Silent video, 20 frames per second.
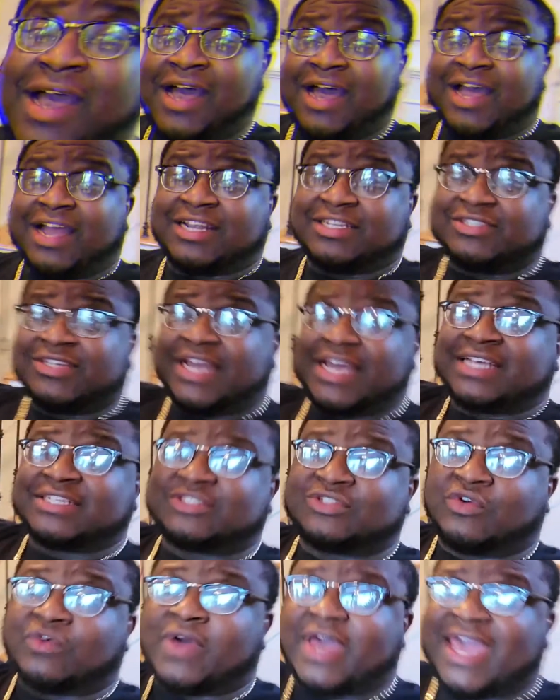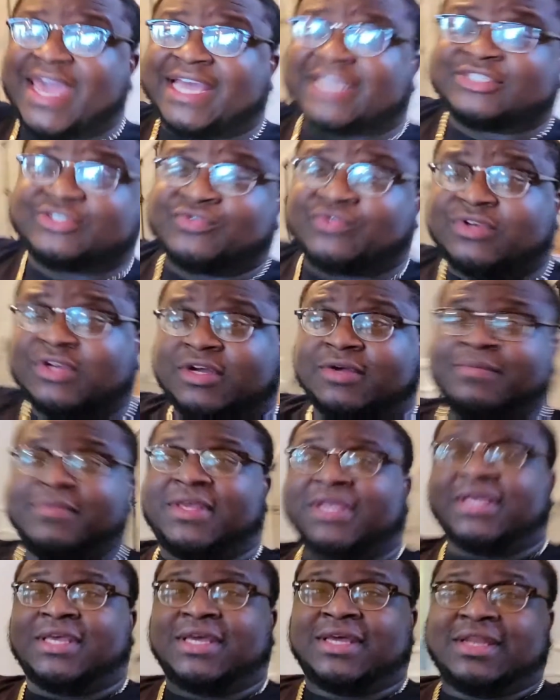Alright, you guys, so as you
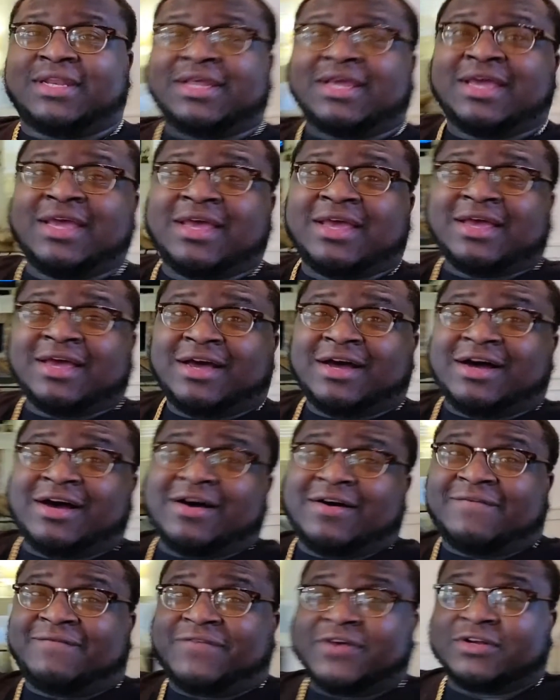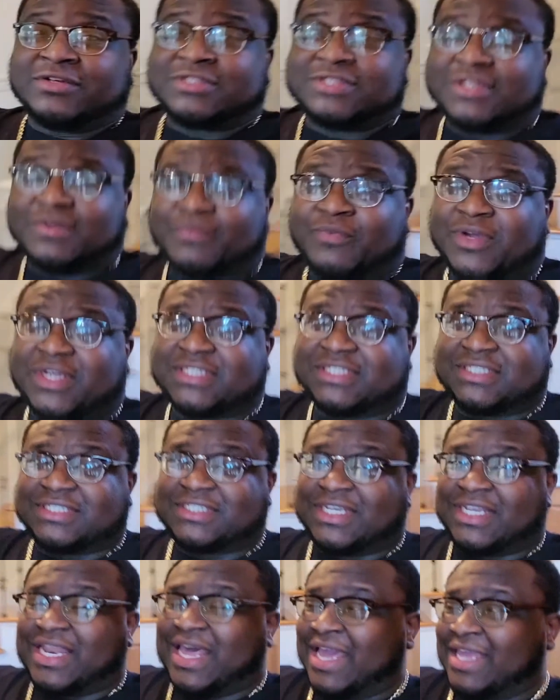come in, first
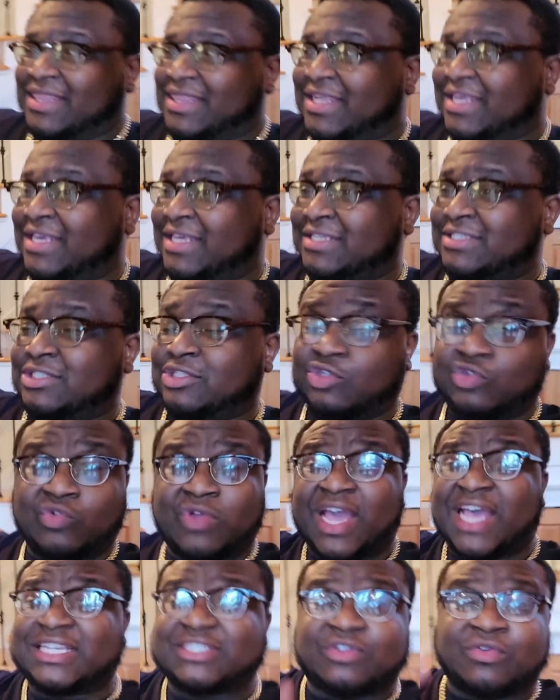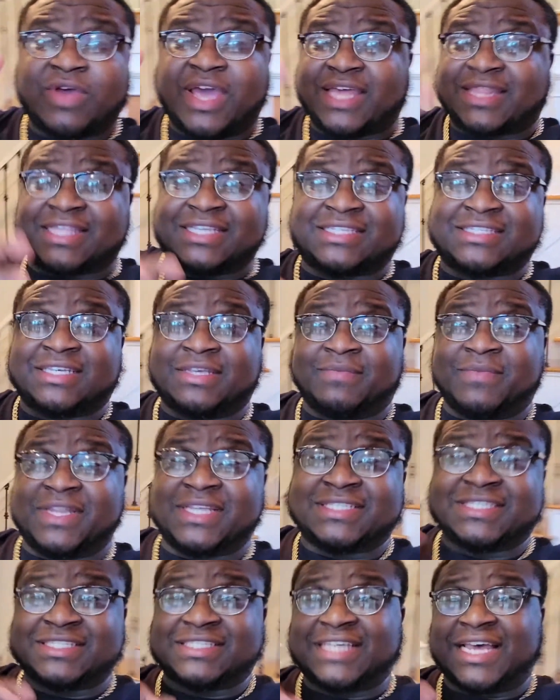impressions are like this. You guys don't have to see me
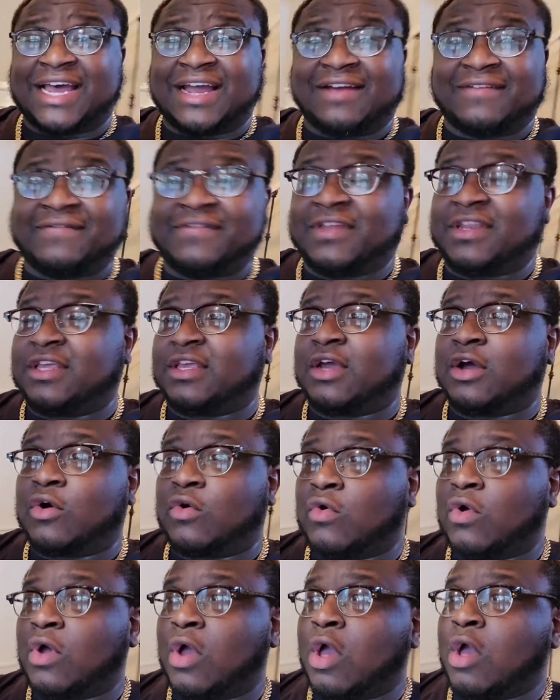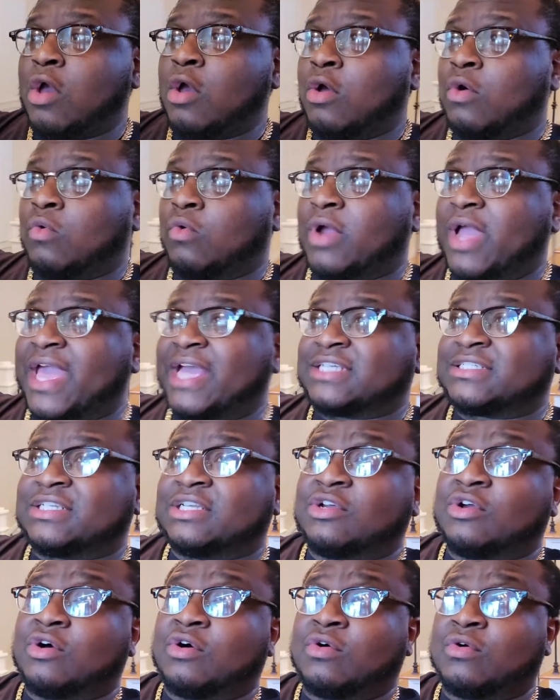this entire video. I'm
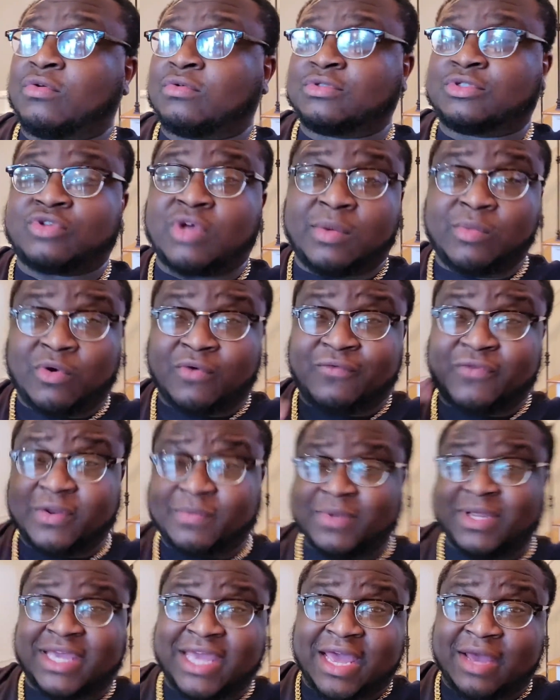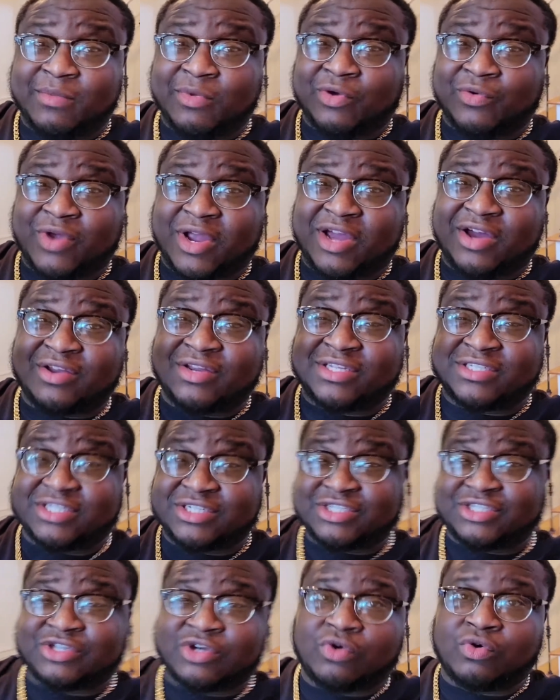gonna flip the camera around and
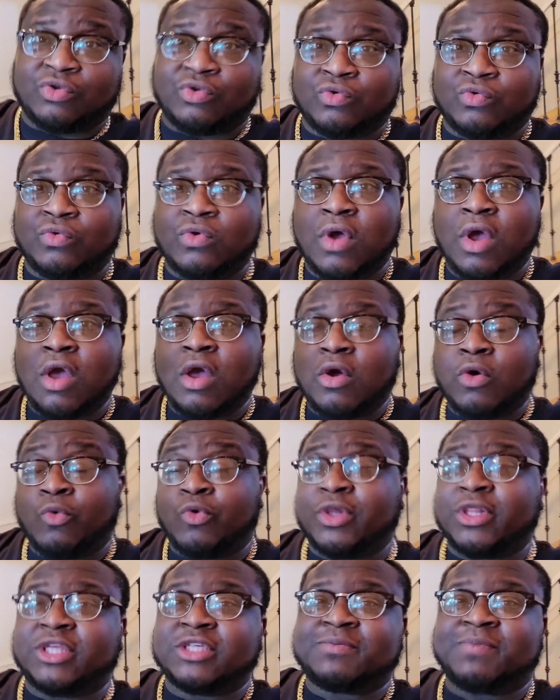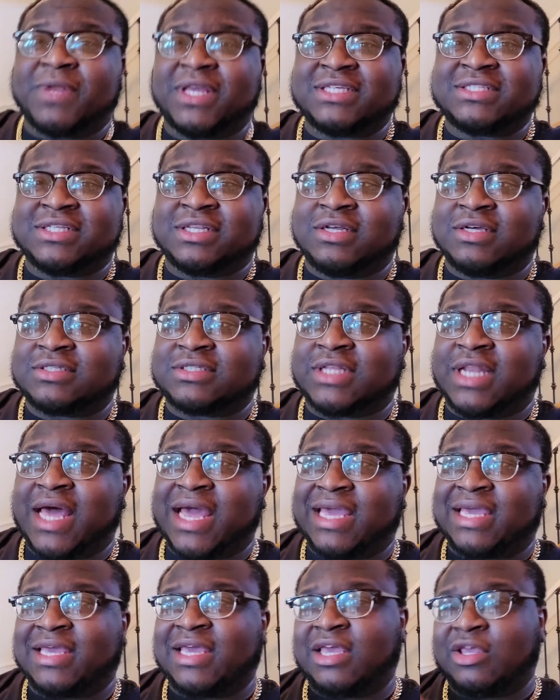just show you what this place looks
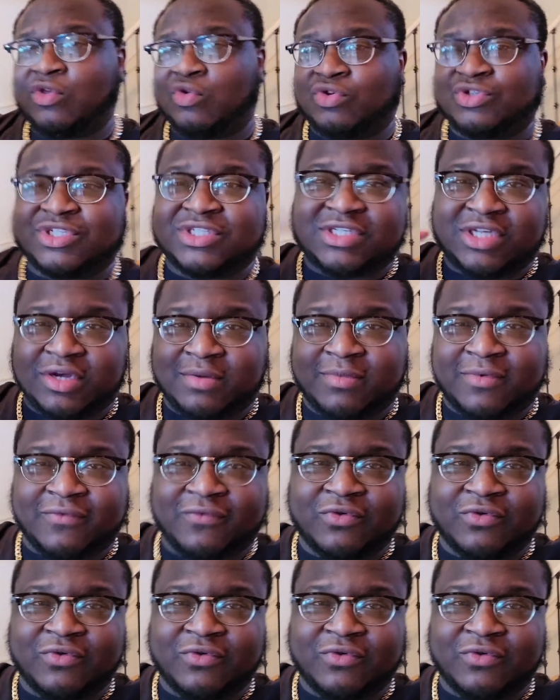like, and you'll just hear my